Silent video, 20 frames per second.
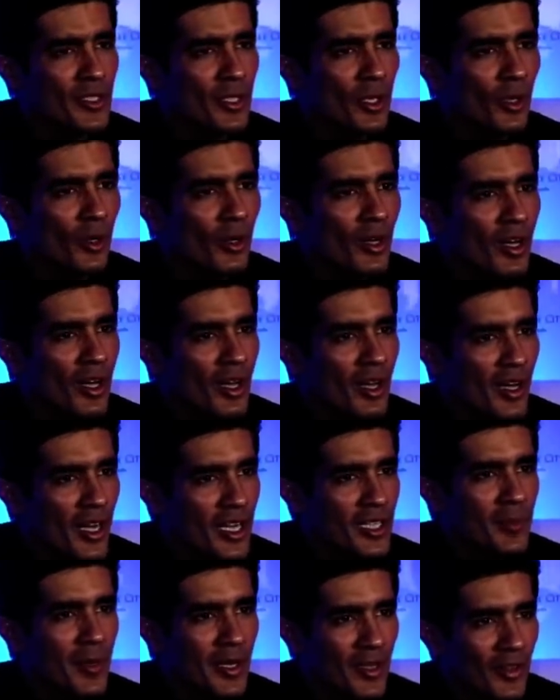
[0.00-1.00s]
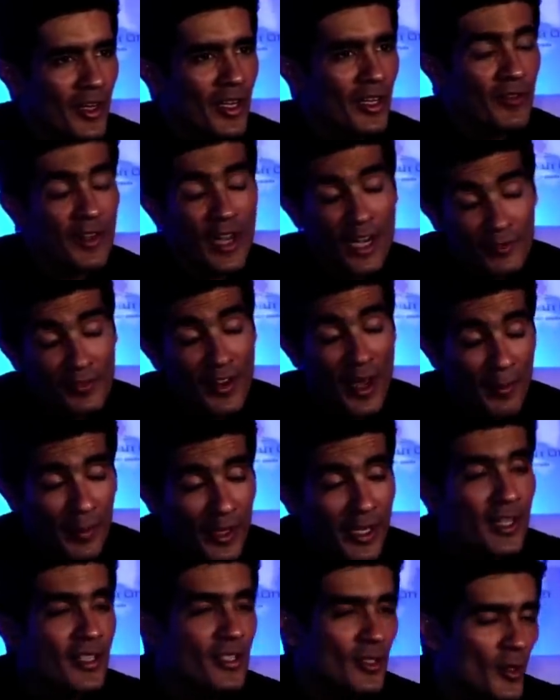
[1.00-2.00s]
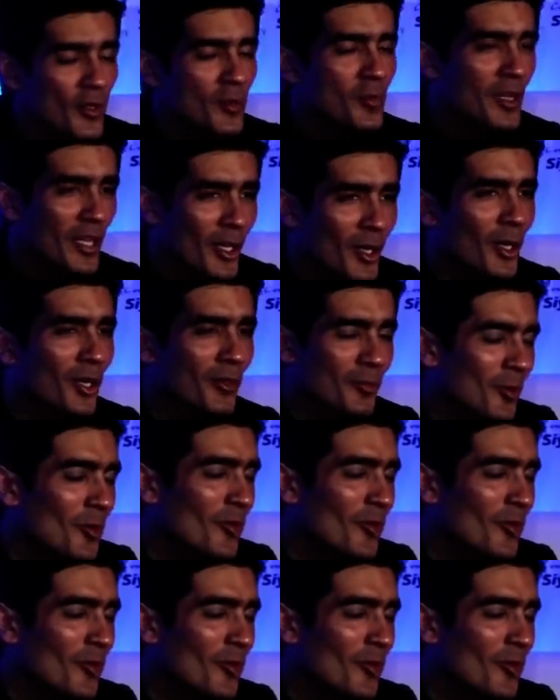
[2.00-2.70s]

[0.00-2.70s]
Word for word: So it's been, we are family, so it's been a lot of